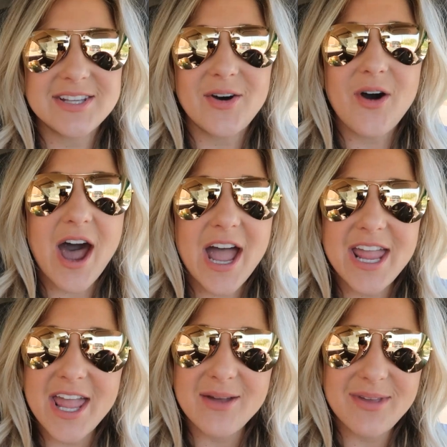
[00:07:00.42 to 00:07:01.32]
so
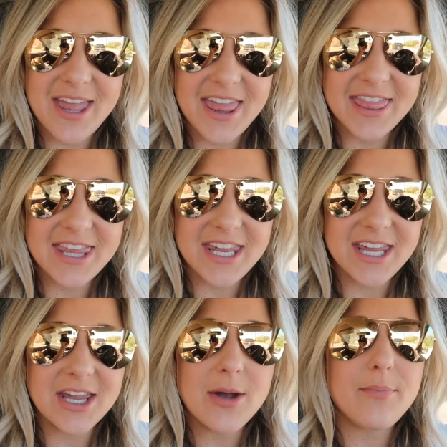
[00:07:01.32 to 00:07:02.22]
I am in
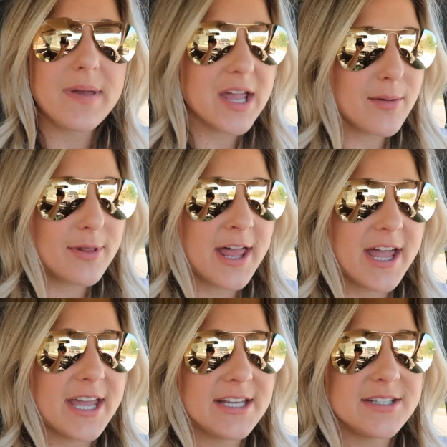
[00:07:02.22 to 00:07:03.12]
the pickup
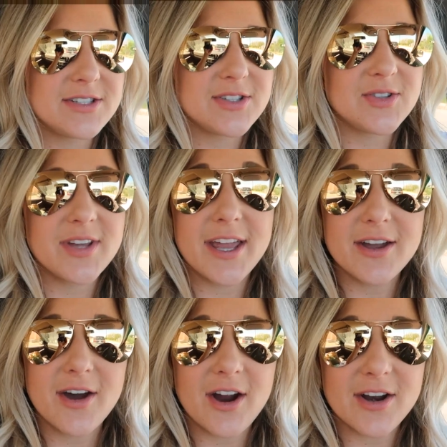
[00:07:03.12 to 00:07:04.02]
line to get
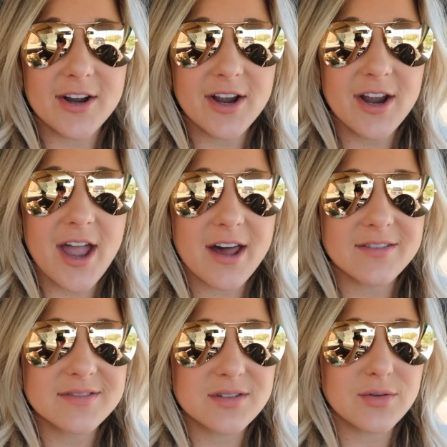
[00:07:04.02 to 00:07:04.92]
Carter out
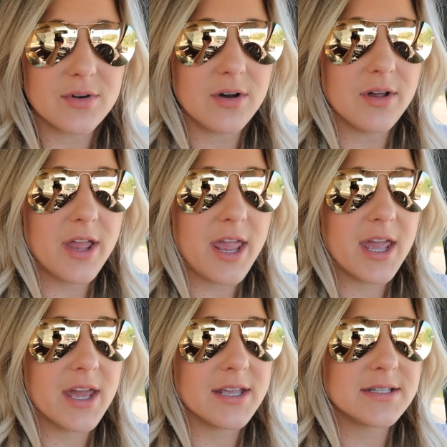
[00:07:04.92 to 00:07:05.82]
of school,
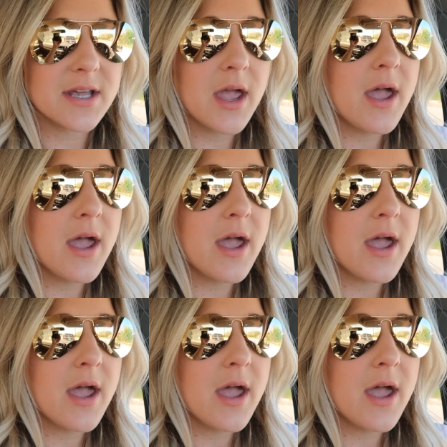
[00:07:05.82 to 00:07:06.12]
and